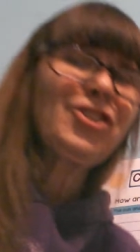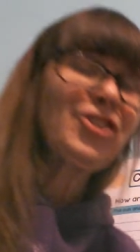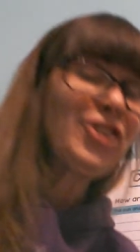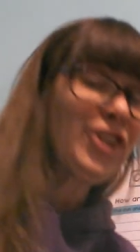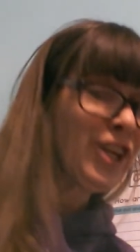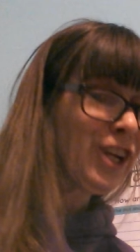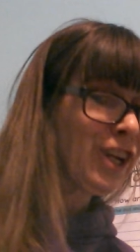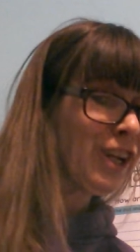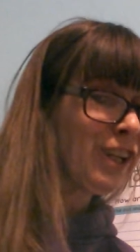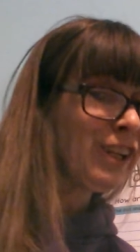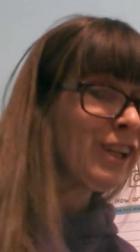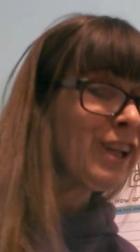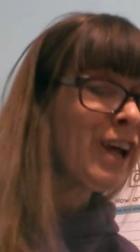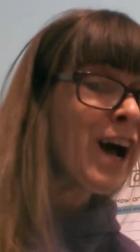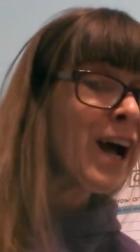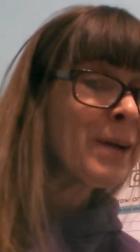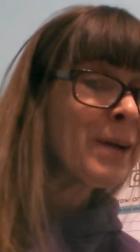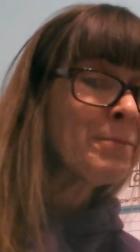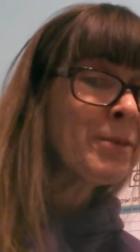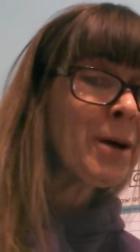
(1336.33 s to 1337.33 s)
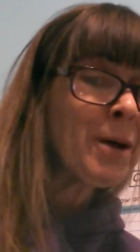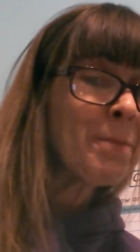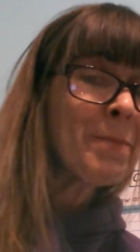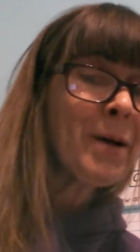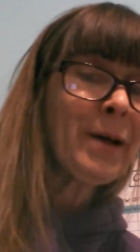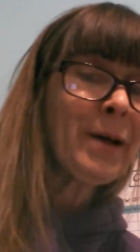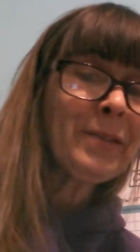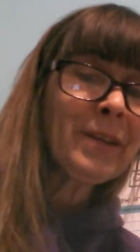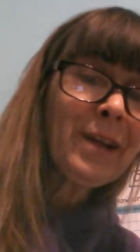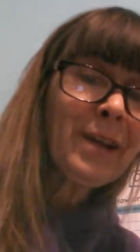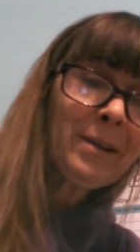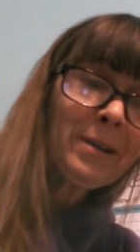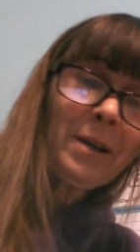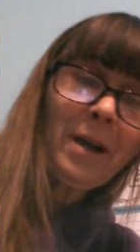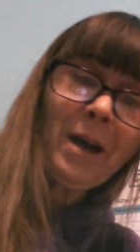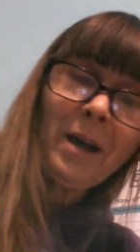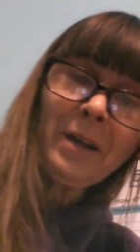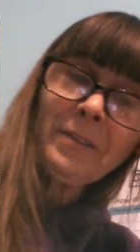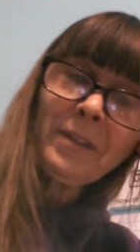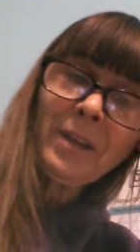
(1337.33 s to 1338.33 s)
She climbed up on the,
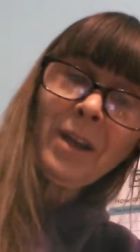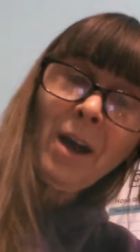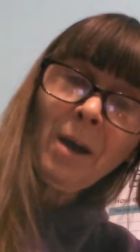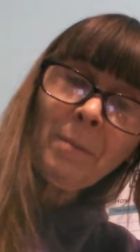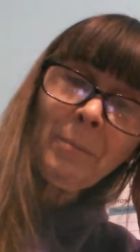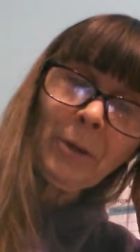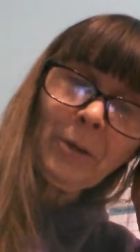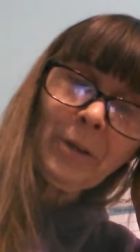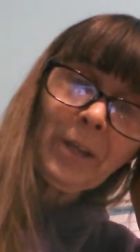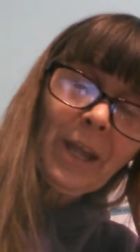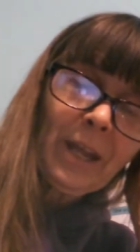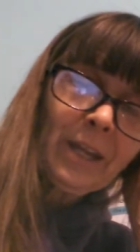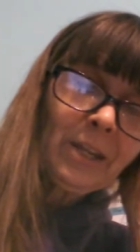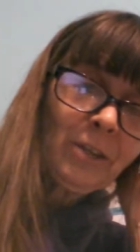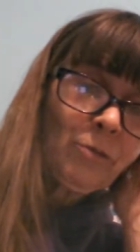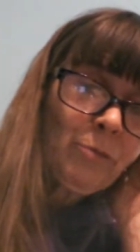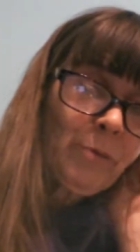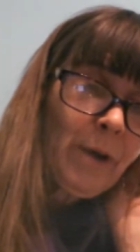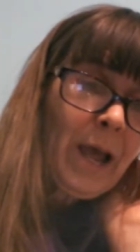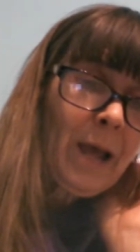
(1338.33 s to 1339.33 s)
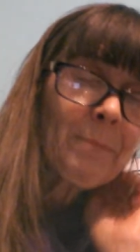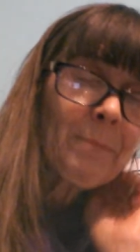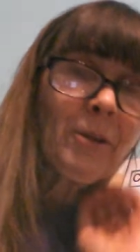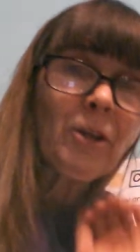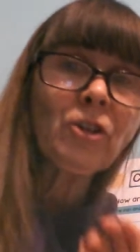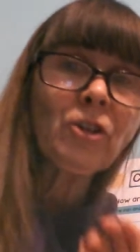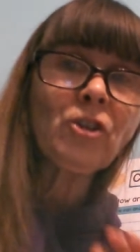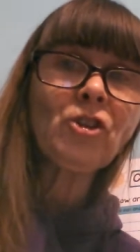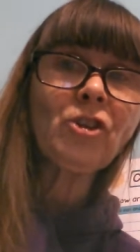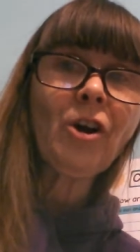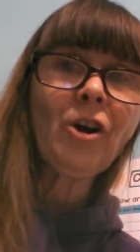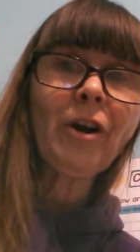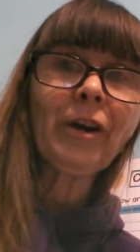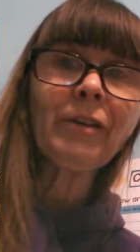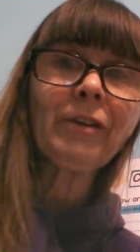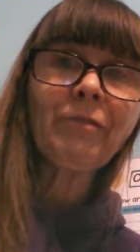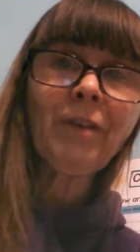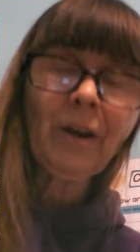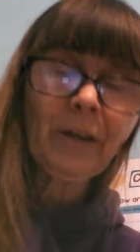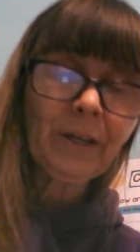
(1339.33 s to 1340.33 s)
on the cupboard and grabbed a
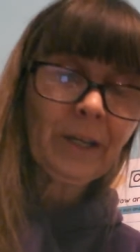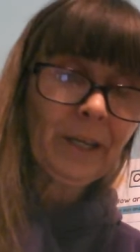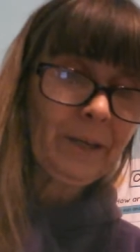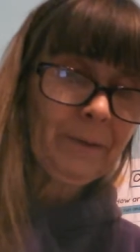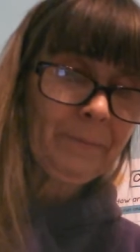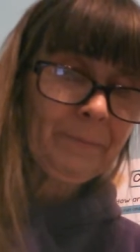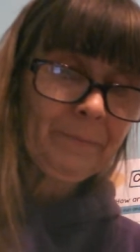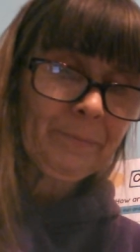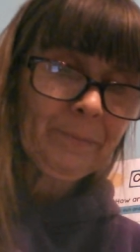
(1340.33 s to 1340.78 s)
jar of honey.